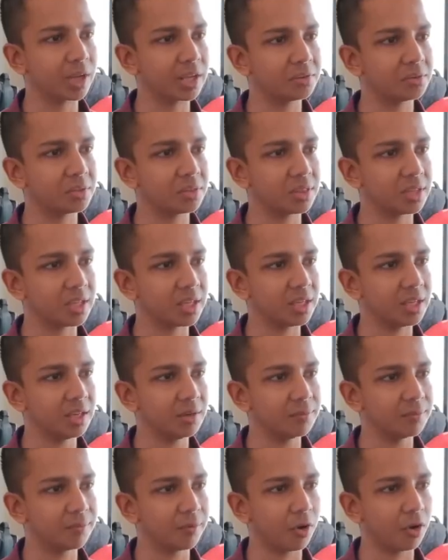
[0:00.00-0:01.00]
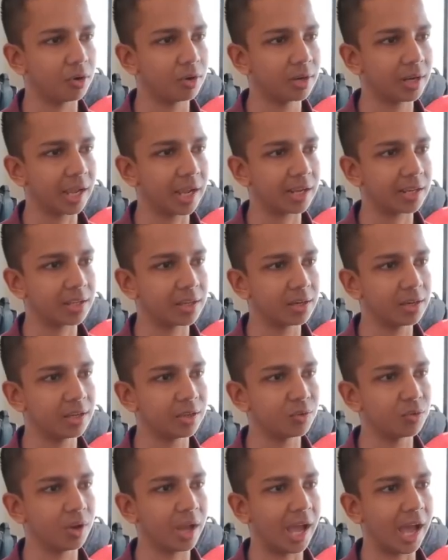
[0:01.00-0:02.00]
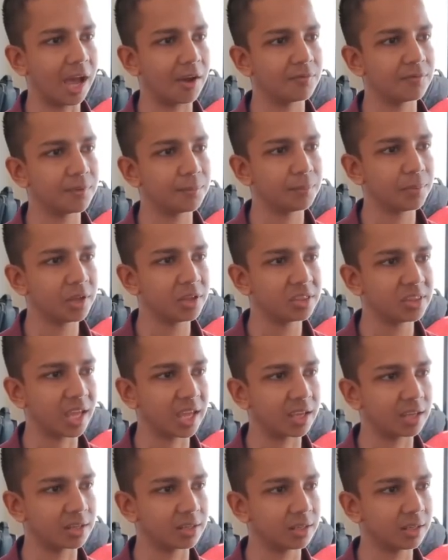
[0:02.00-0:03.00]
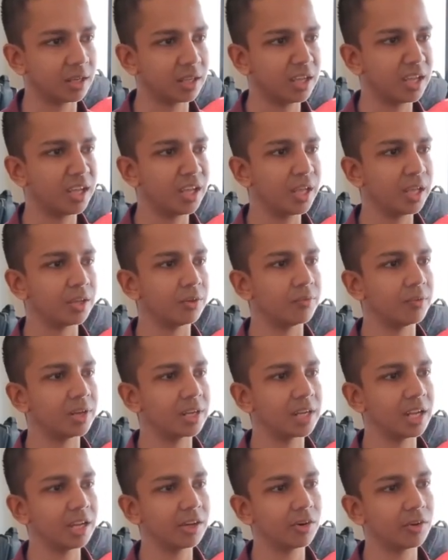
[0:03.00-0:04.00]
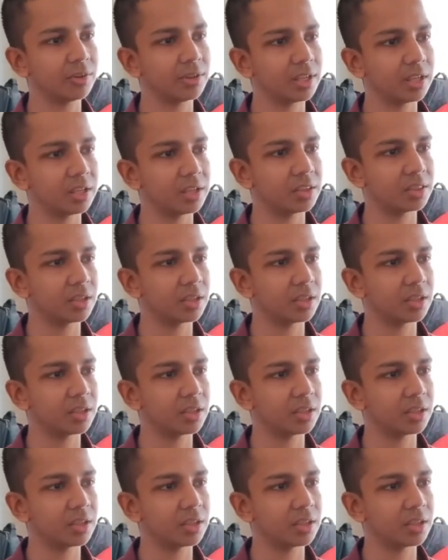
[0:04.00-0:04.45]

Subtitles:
you can see font and here you have a plus icon. You will click on